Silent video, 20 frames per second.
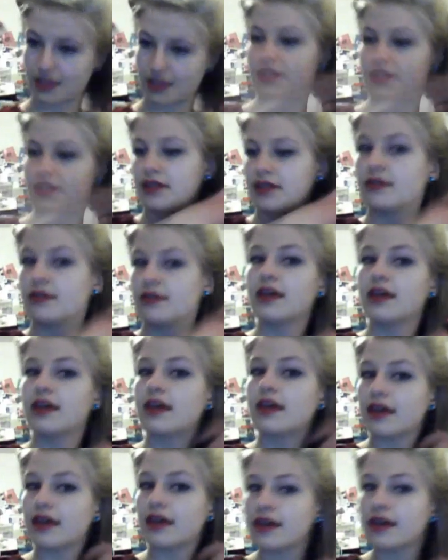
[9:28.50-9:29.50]
to do
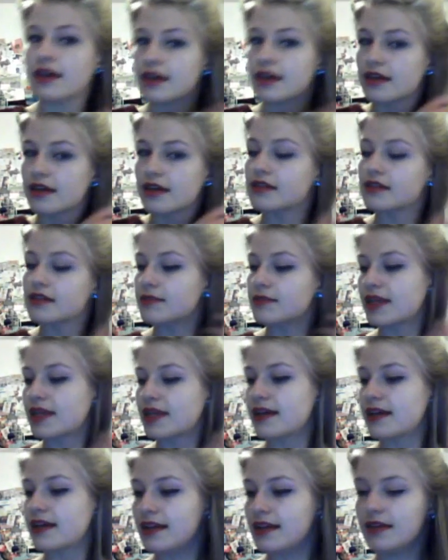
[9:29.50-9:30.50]
is make
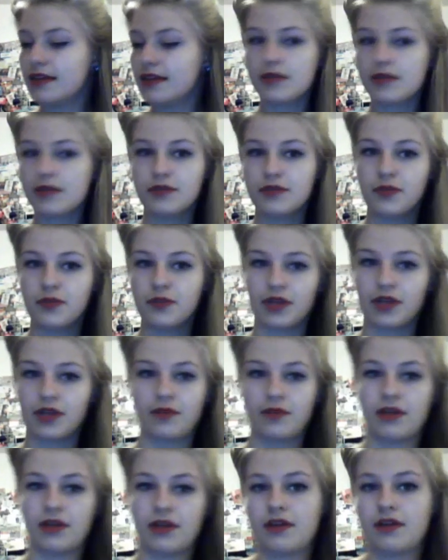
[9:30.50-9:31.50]
it a little bit more modern
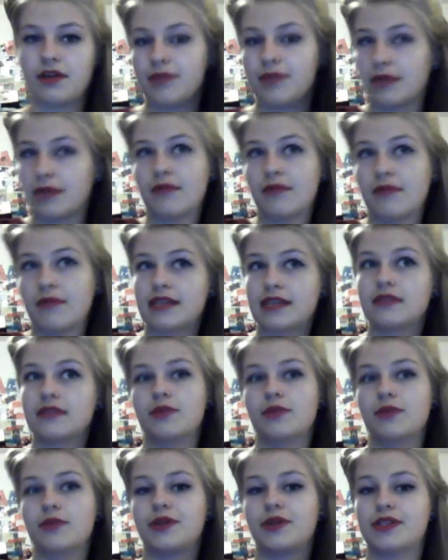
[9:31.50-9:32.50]
by doing a big messy
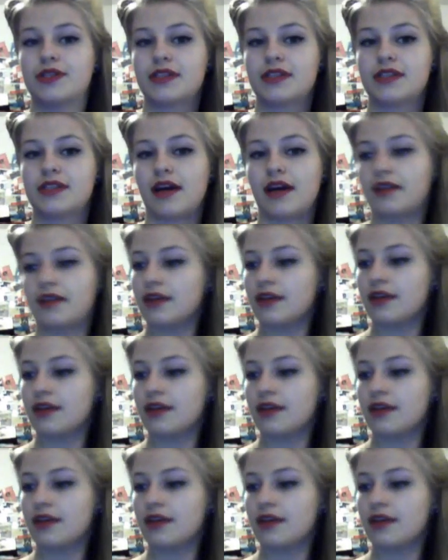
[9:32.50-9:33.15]
bun at the side.